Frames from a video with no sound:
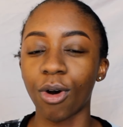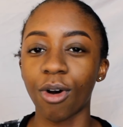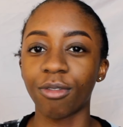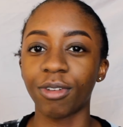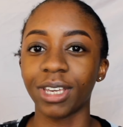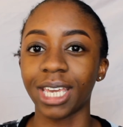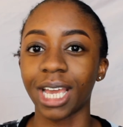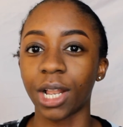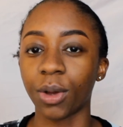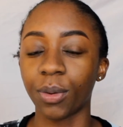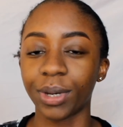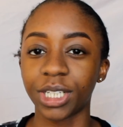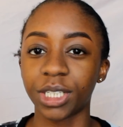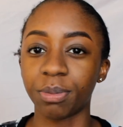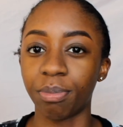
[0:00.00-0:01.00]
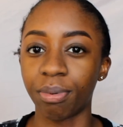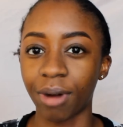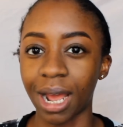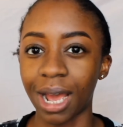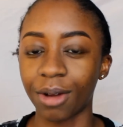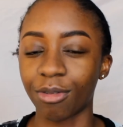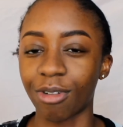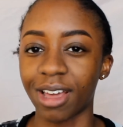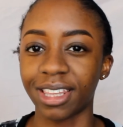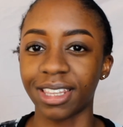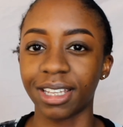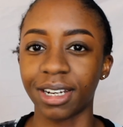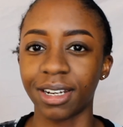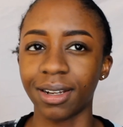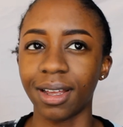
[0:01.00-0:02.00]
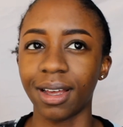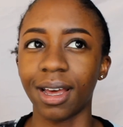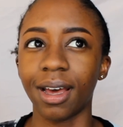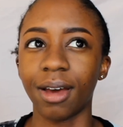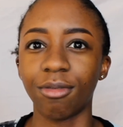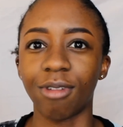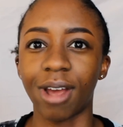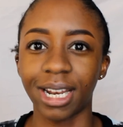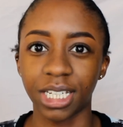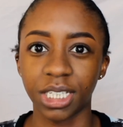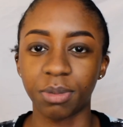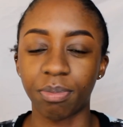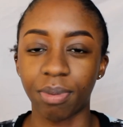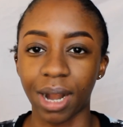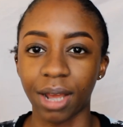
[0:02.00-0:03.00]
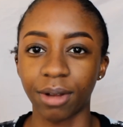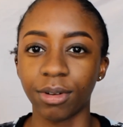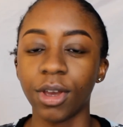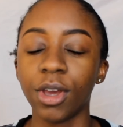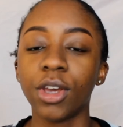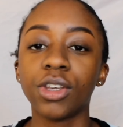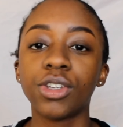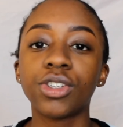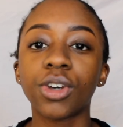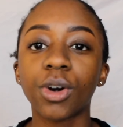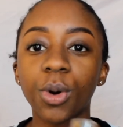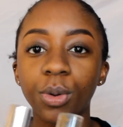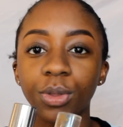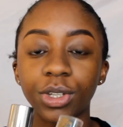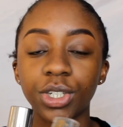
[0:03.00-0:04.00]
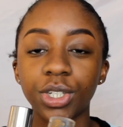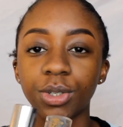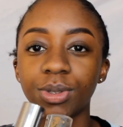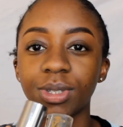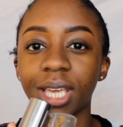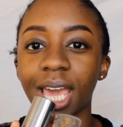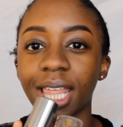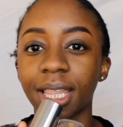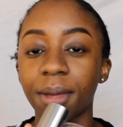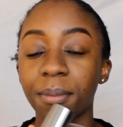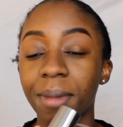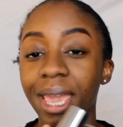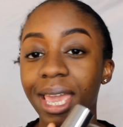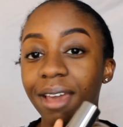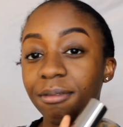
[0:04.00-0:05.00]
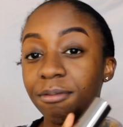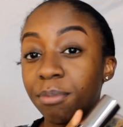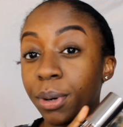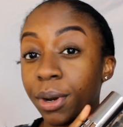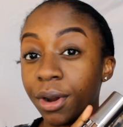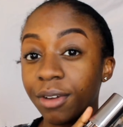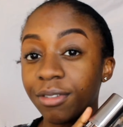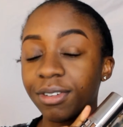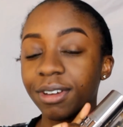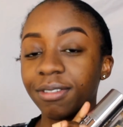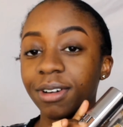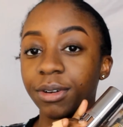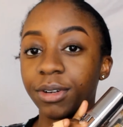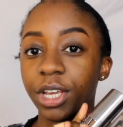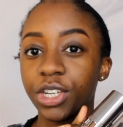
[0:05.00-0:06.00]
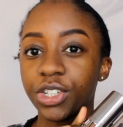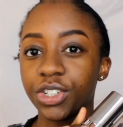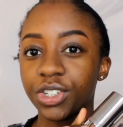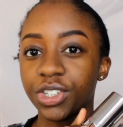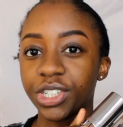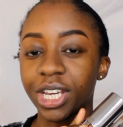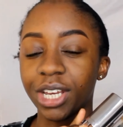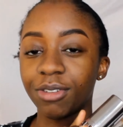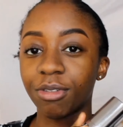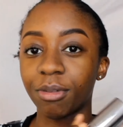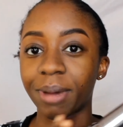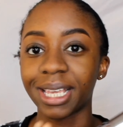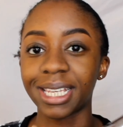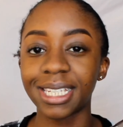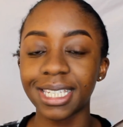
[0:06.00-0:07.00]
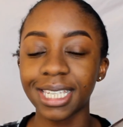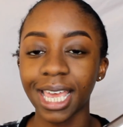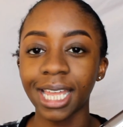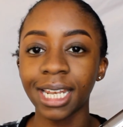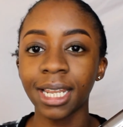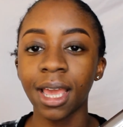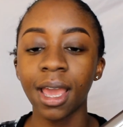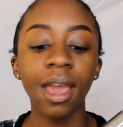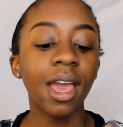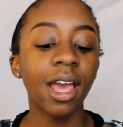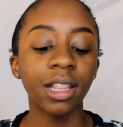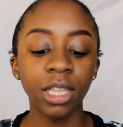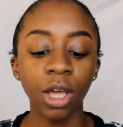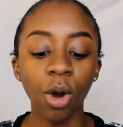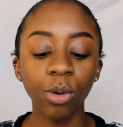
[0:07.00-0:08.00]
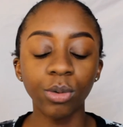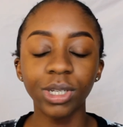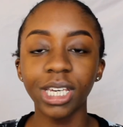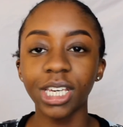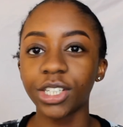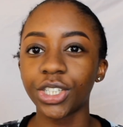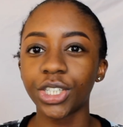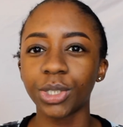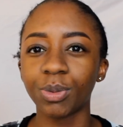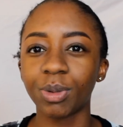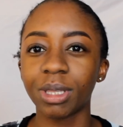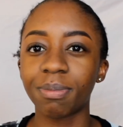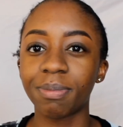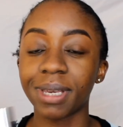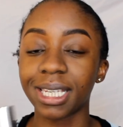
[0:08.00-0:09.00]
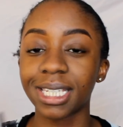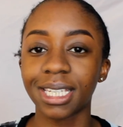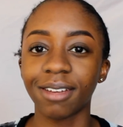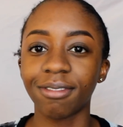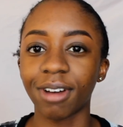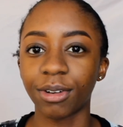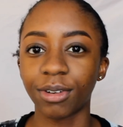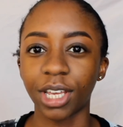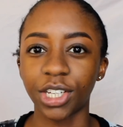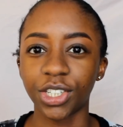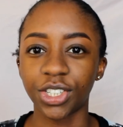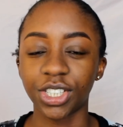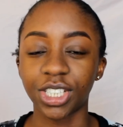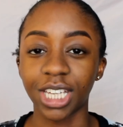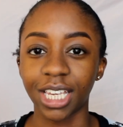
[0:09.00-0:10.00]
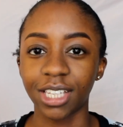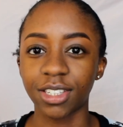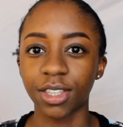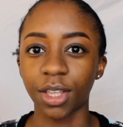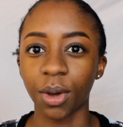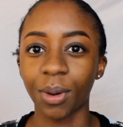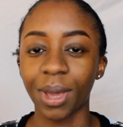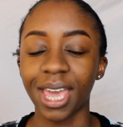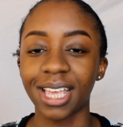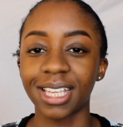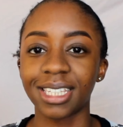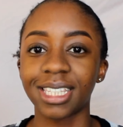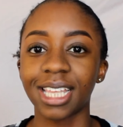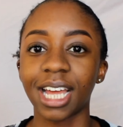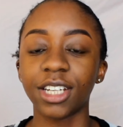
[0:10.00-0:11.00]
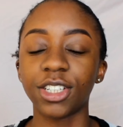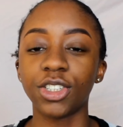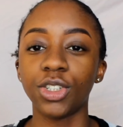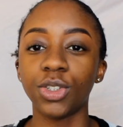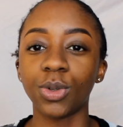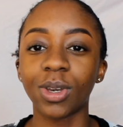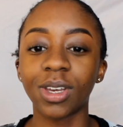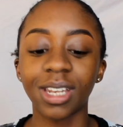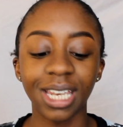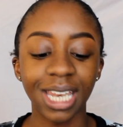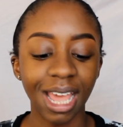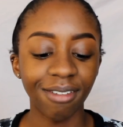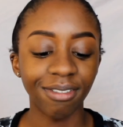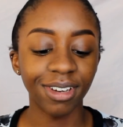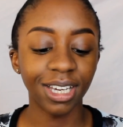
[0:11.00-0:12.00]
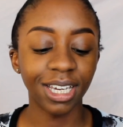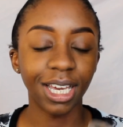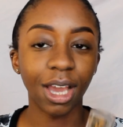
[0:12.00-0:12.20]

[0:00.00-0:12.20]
of a yellowish brown rather than a reddish brown, so the two together make a perfect foundation shade for my skin. The only issue with mixing foundation shades though is that you can never